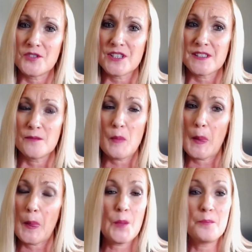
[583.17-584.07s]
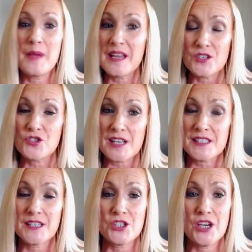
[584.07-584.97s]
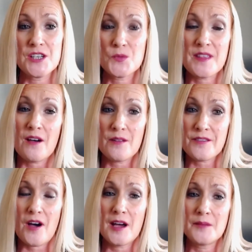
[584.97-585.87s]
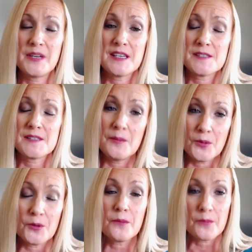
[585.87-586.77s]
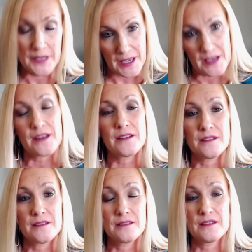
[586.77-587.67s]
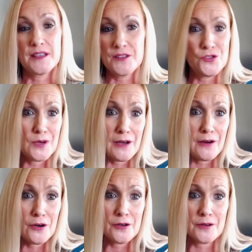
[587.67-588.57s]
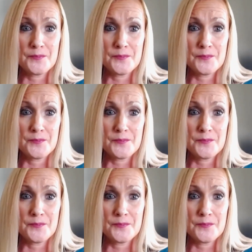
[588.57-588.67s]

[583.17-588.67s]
just make a drastic change without thought, because people can and do get hurt.